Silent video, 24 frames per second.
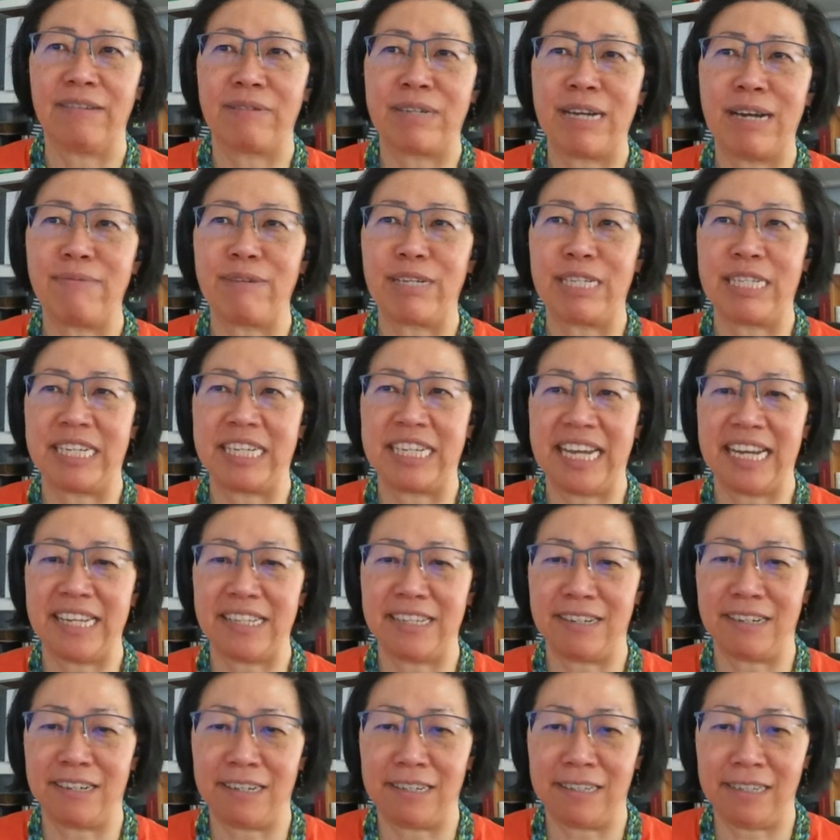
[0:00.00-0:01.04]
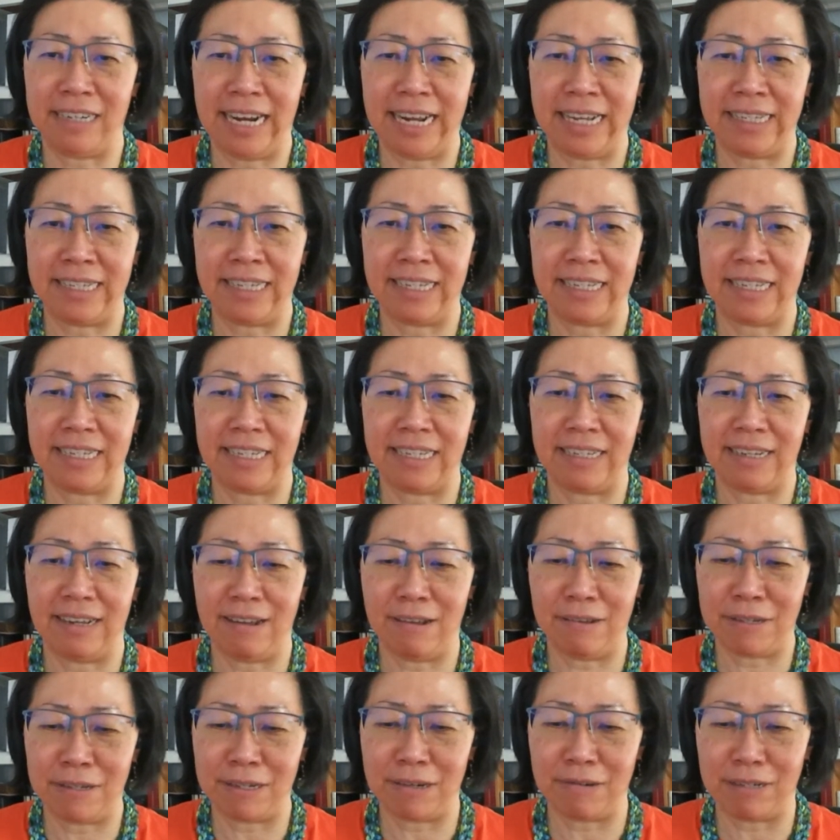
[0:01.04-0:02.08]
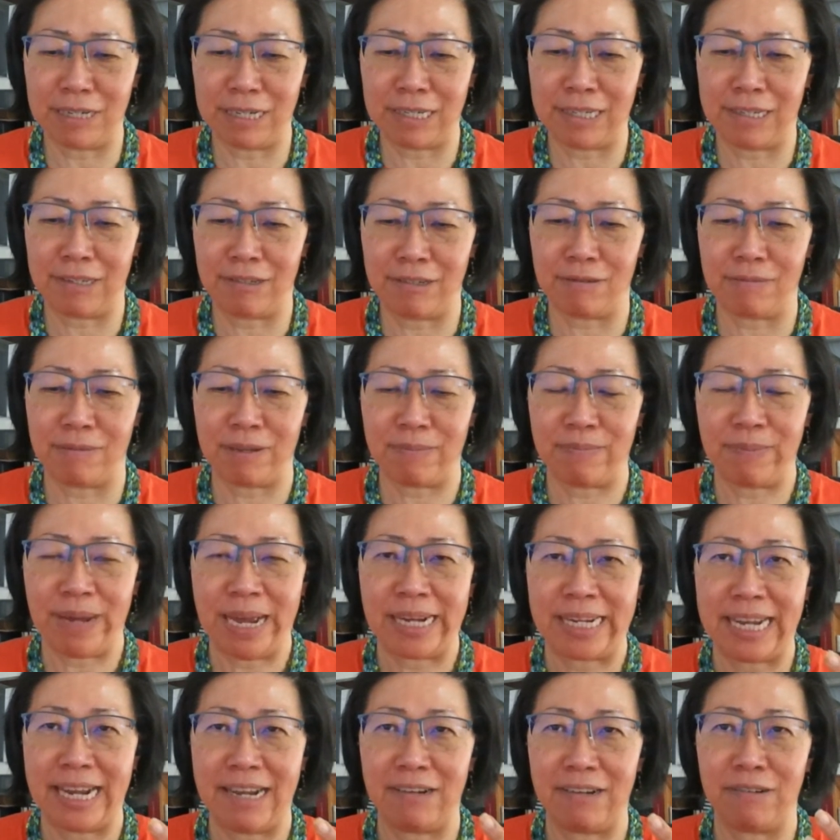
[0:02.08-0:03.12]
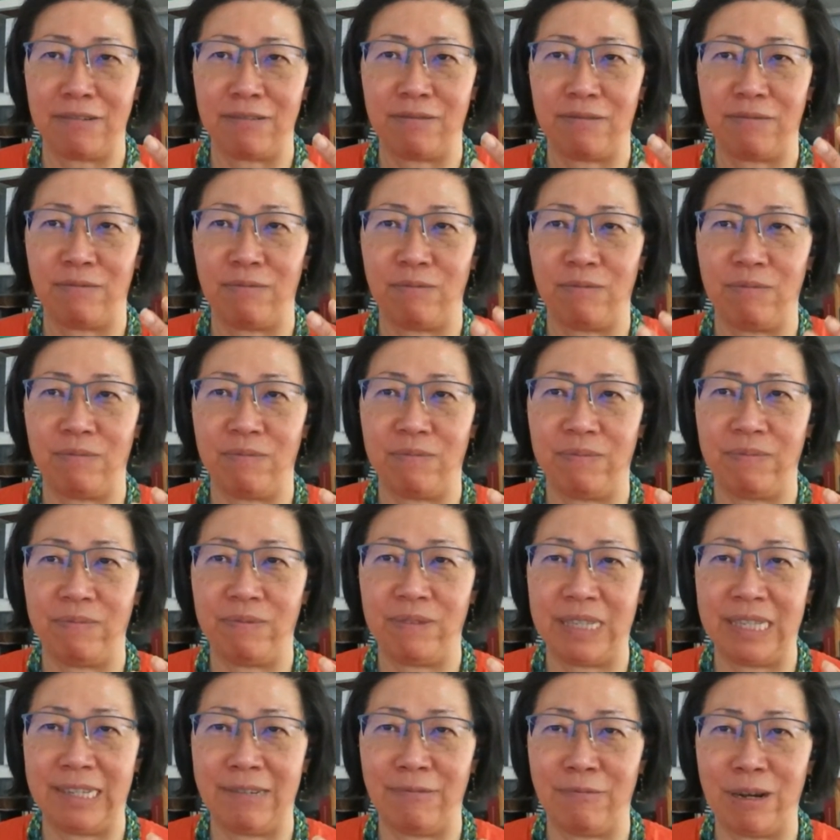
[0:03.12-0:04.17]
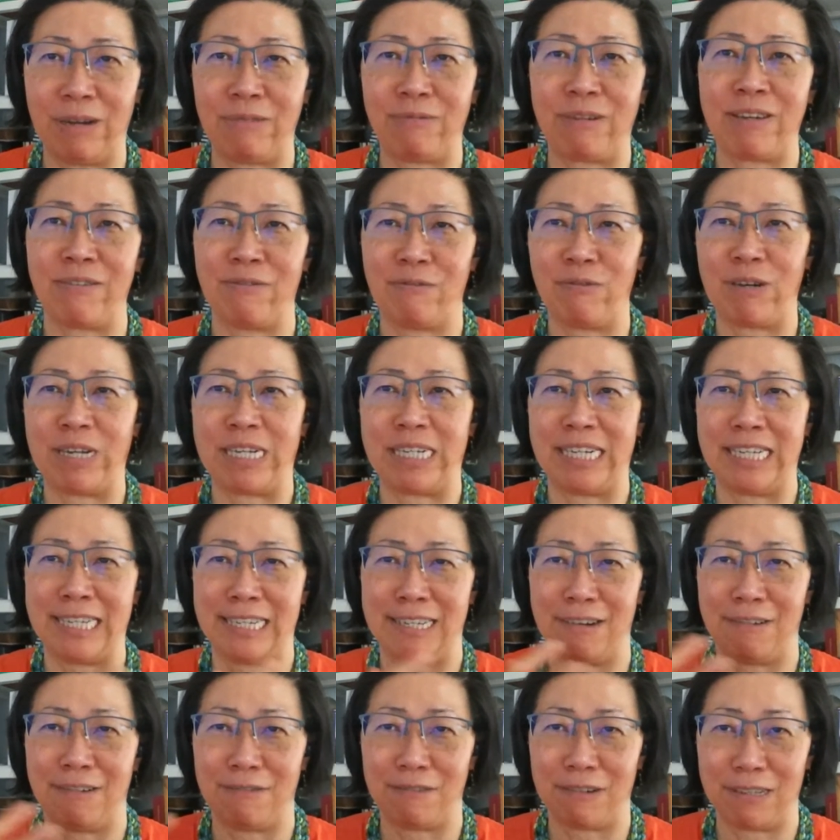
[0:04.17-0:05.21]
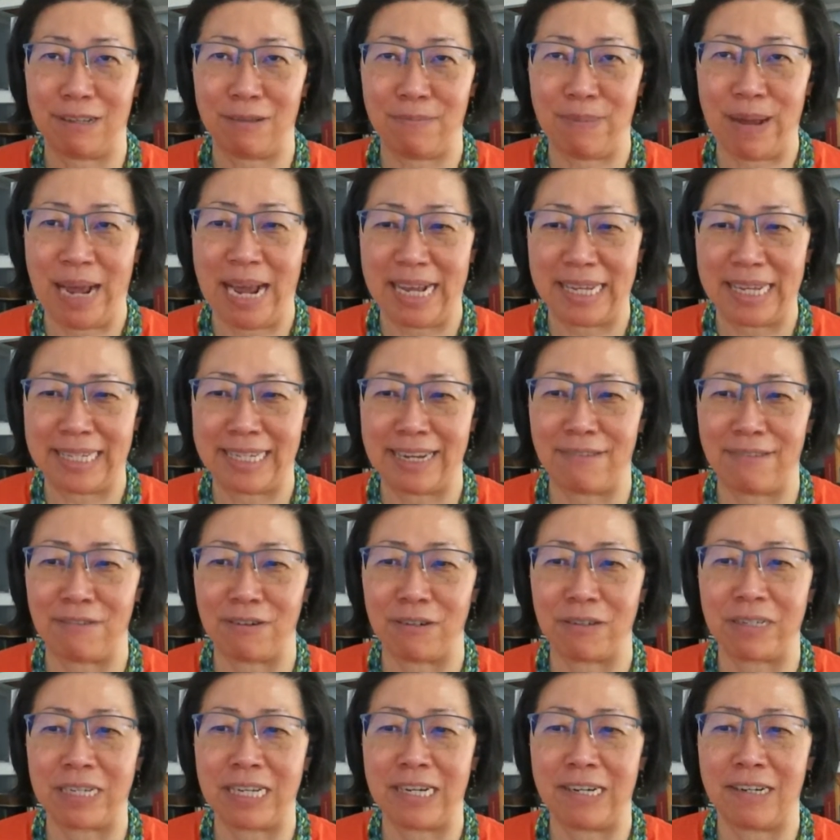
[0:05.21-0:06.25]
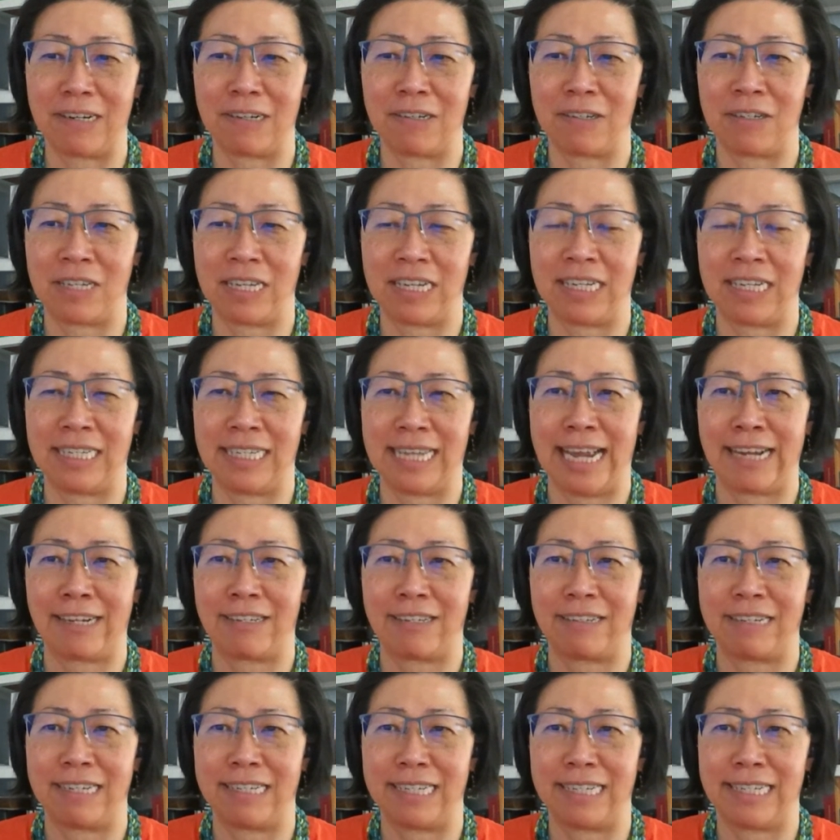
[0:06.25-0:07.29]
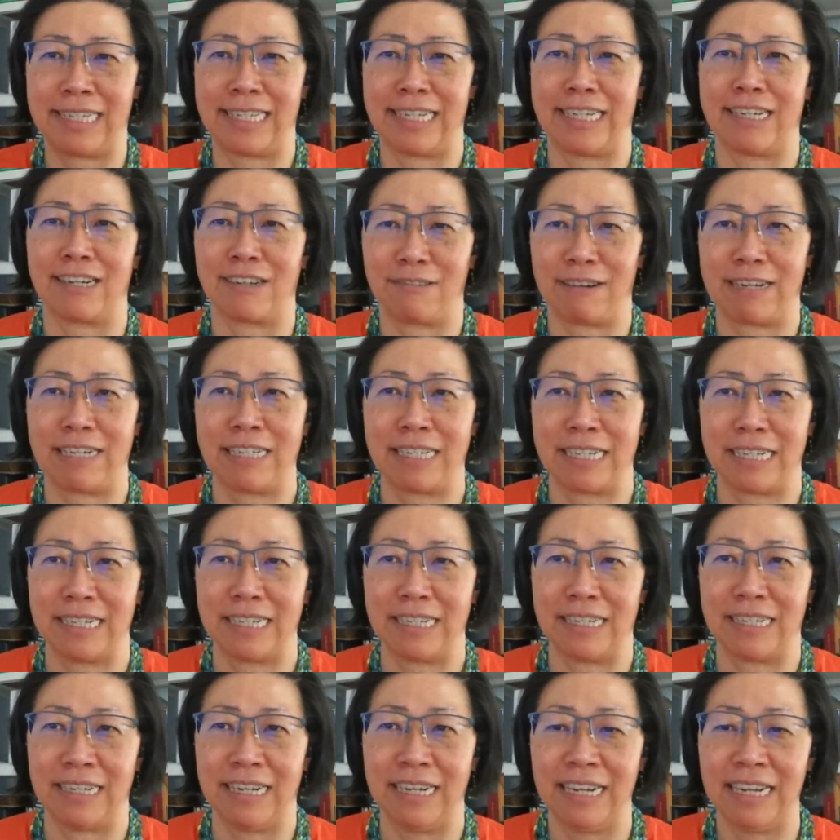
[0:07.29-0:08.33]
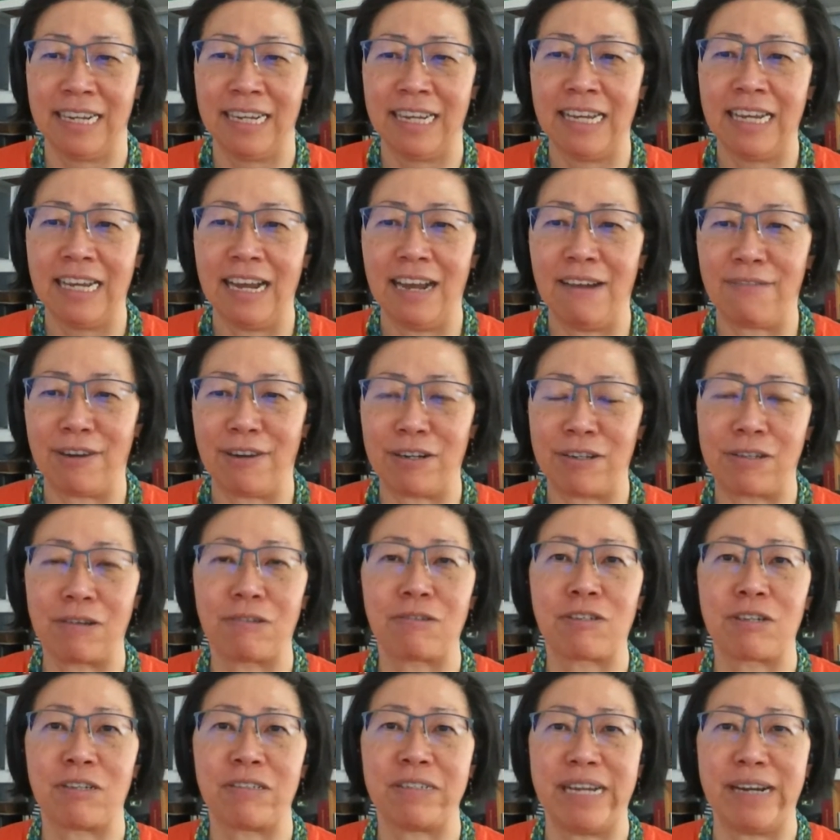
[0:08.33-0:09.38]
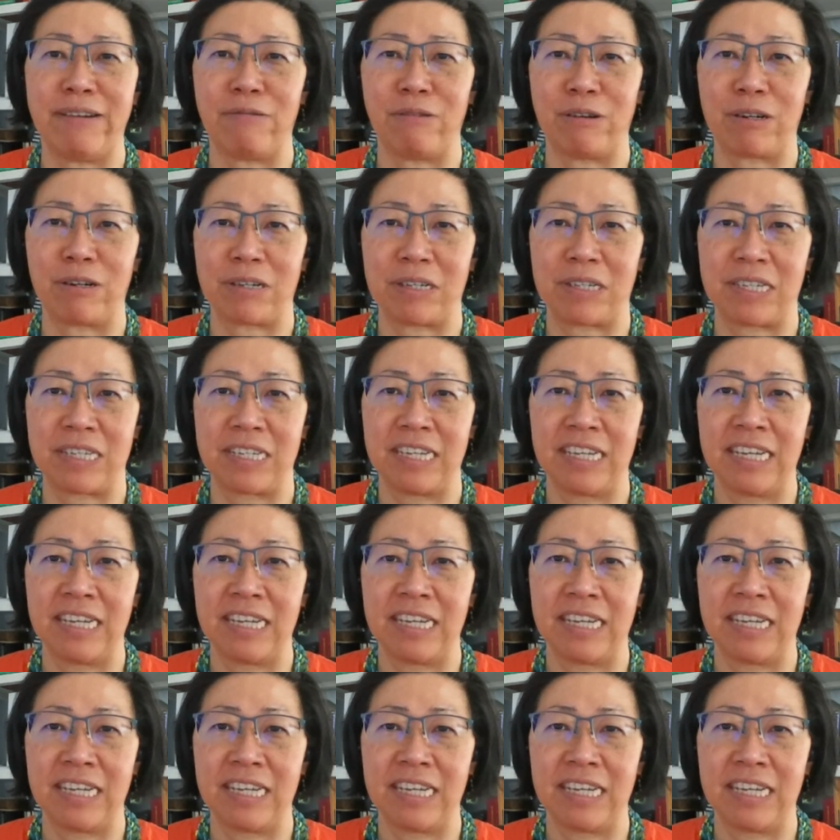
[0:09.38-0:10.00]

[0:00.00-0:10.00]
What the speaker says: coming together, and also just zooming back out. What we've witnessed over the past several years is actually a disintegration of our social networks